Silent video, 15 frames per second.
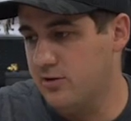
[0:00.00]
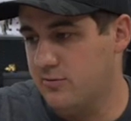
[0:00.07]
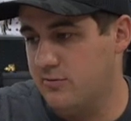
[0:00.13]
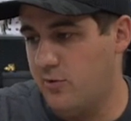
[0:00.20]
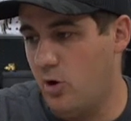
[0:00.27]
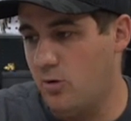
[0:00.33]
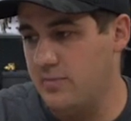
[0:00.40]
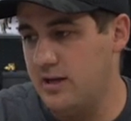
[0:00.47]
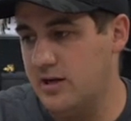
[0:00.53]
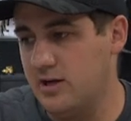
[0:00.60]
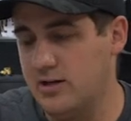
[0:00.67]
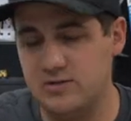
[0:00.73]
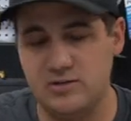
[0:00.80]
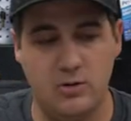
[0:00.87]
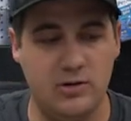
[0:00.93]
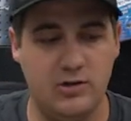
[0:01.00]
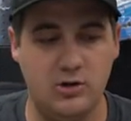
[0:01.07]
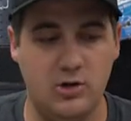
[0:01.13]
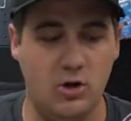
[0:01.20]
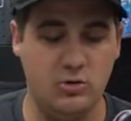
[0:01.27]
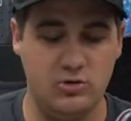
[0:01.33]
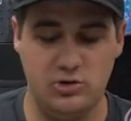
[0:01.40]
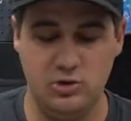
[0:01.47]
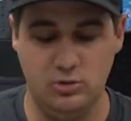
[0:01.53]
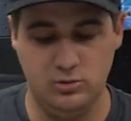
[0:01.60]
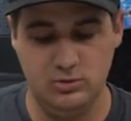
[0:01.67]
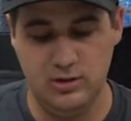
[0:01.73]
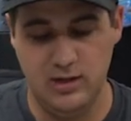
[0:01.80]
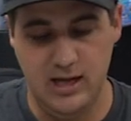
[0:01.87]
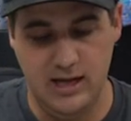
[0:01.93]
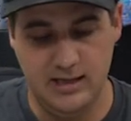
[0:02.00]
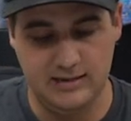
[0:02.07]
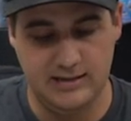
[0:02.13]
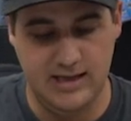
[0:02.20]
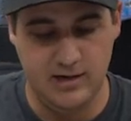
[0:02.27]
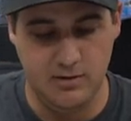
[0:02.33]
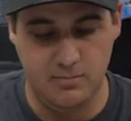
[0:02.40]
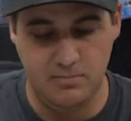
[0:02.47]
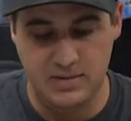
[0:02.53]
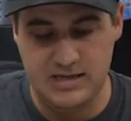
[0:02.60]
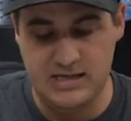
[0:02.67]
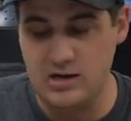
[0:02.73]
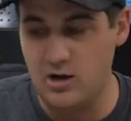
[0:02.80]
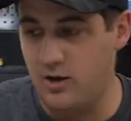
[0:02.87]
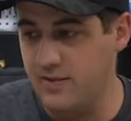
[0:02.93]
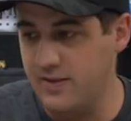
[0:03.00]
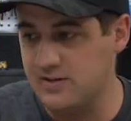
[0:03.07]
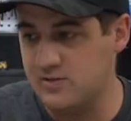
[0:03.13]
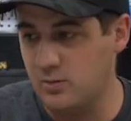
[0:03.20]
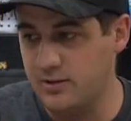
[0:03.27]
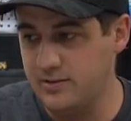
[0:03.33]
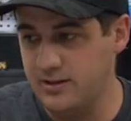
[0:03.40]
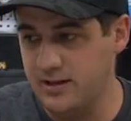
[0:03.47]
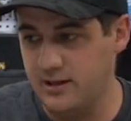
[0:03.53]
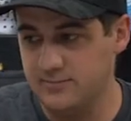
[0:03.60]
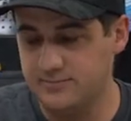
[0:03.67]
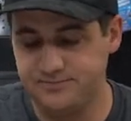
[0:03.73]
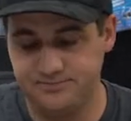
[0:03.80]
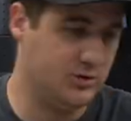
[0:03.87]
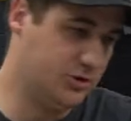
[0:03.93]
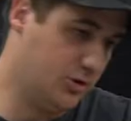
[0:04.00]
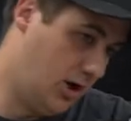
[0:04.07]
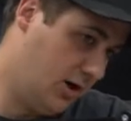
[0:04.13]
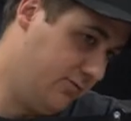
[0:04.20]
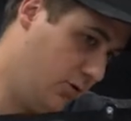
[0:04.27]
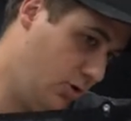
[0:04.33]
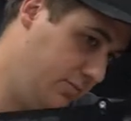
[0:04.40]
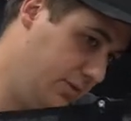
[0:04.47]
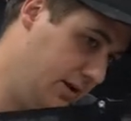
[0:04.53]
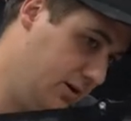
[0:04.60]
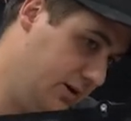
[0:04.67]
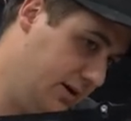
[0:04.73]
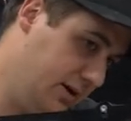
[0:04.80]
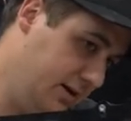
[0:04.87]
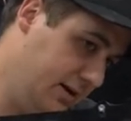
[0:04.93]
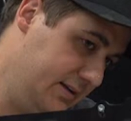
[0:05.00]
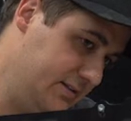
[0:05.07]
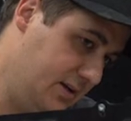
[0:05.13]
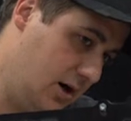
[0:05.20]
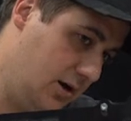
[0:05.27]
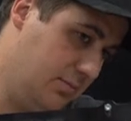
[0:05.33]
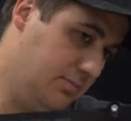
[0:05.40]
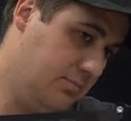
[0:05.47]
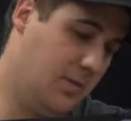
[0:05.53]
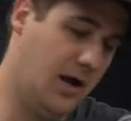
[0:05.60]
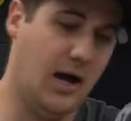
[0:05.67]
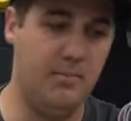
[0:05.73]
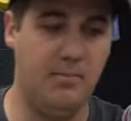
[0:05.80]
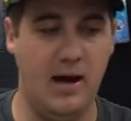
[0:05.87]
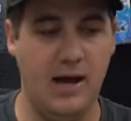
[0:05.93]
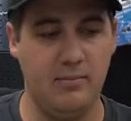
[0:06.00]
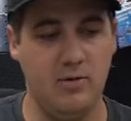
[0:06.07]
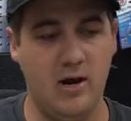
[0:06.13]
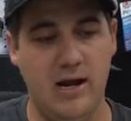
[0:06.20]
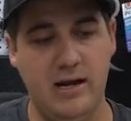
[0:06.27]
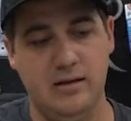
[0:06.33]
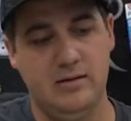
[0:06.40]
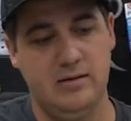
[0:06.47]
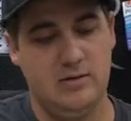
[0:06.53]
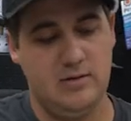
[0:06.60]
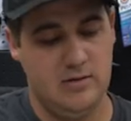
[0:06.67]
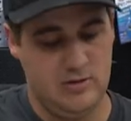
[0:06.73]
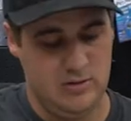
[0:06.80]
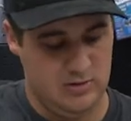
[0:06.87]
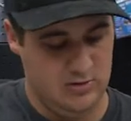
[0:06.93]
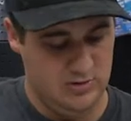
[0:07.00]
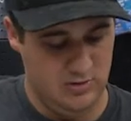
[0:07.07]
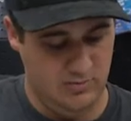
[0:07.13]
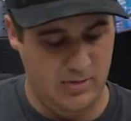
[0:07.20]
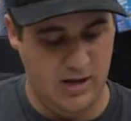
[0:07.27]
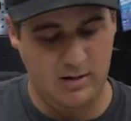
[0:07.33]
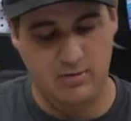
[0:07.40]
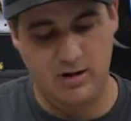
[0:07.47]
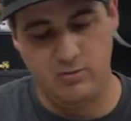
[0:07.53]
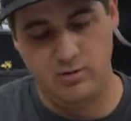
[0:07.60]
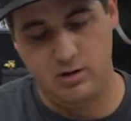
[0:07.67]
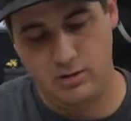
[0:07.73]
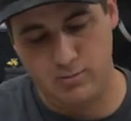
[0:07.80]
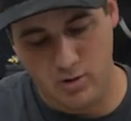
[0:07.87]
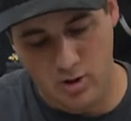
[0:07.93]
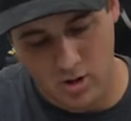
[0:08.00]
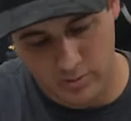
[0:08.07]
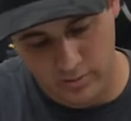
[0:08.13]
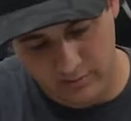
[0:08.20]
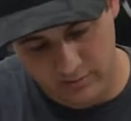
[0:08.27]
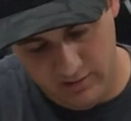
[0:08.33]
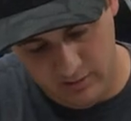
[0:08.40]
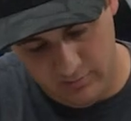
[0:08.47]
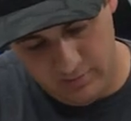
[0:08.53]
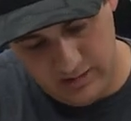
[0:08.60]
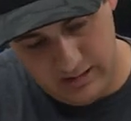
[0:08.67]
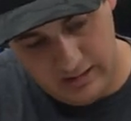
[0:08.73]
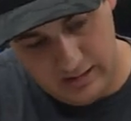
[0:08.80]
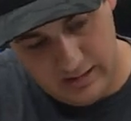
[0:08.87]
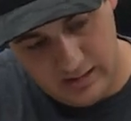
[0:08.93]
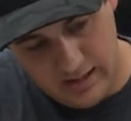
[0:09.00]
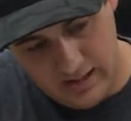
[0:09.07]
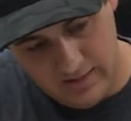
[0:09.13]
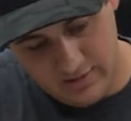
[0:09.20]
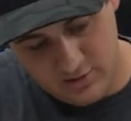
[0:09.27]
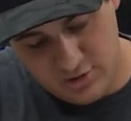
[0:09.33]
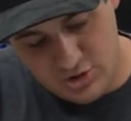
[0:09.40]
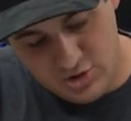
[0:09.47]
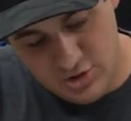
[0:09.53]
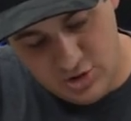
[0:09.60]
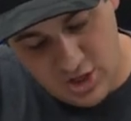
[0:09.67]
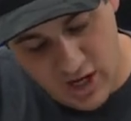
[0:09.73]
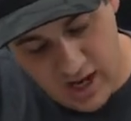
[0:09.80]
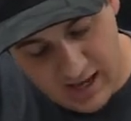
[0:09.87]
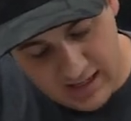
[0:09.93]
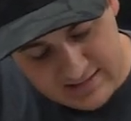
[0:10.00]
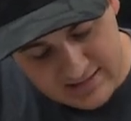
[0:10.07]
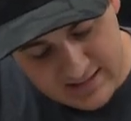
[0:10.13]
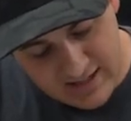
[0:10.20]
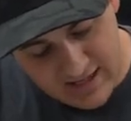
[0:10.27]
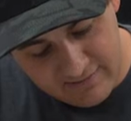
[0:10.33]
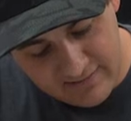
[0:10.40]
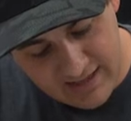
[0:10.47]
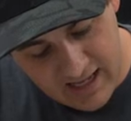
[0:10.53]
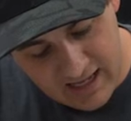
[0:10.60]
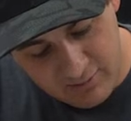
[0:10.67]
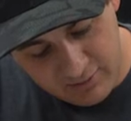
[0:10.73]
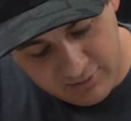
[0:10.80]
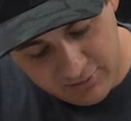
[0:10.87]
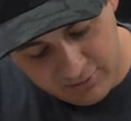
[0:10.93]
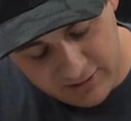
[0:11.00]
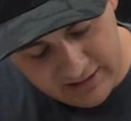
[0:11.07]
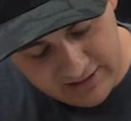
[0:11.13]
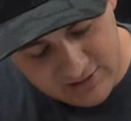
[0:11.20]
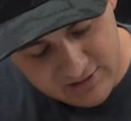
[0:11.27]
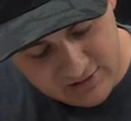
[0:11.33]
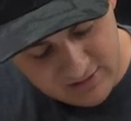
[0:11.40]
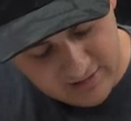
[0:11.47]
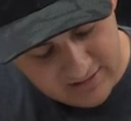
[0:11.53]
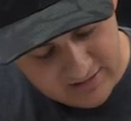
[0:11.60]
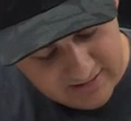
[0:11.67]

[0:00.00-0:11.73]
your voltmeter is going to go to uh, letter B on this one here. So our voltmeter here is our uh, bottom right. So bottom right, we're gonna all the way over here to B, and there's just enough cable to reach.